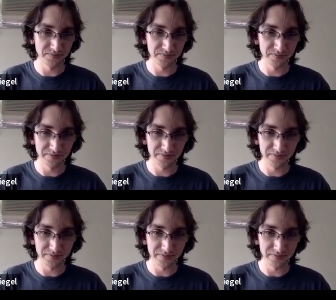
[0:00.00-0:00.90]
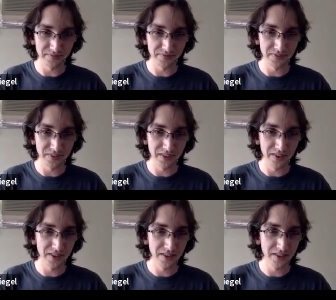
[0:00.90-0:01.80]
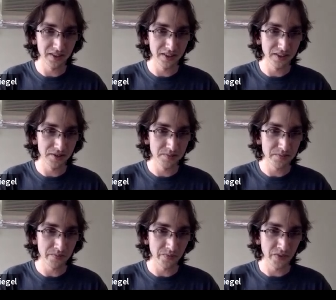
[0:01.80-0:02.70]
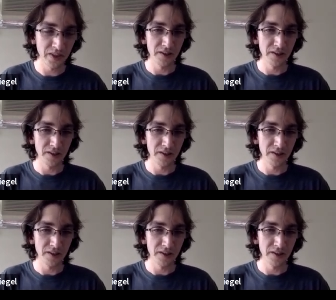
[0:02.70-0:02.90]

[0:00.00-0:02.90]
[no speech]